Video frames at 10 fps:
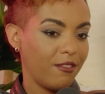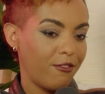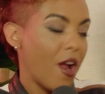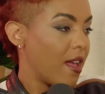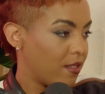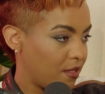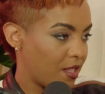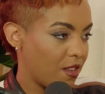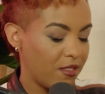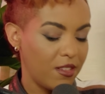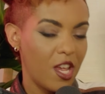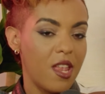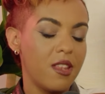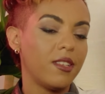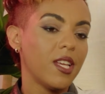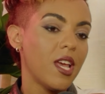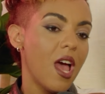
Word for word: friends and and